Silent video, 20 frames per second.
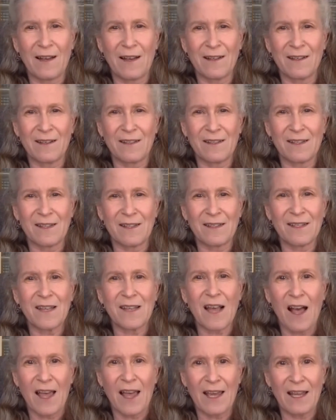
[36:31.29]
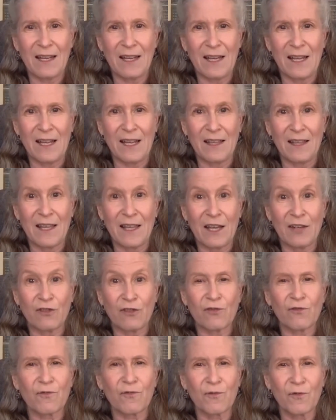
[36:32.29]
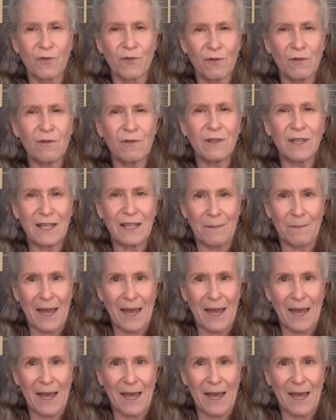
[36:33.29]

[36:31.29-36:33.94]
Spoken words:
a society that truly